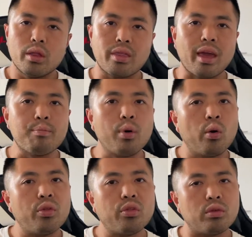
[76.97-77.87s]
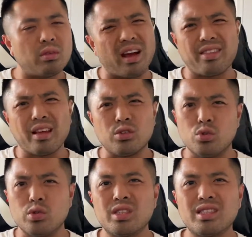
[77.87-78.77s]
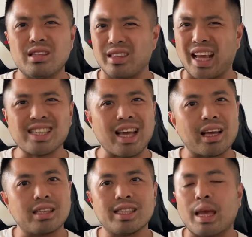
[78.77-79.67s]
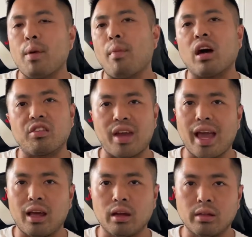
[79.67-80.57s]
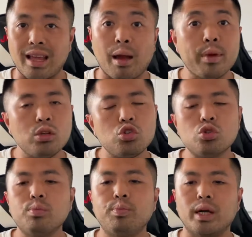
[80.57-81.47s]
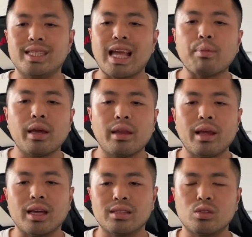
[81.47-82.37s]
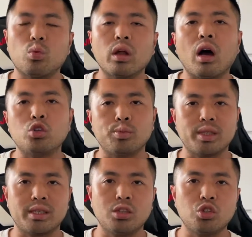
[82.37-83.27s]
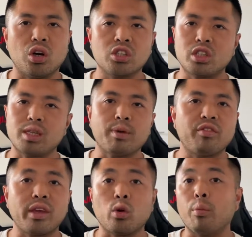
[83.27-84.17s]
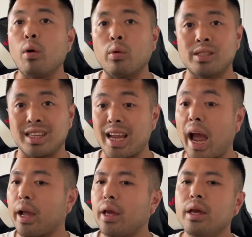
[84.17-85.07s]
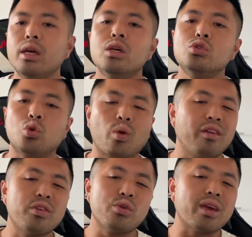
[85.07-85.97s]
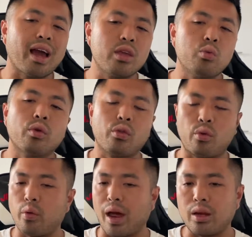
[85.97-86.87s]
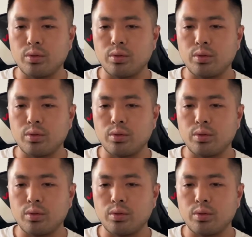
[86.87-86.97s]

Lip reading: They both, I think, do the exact same amount of damage, but Zap Cannon has this 100% chance of debuffing your opponent's attack. So whenever you can, you want to throw that.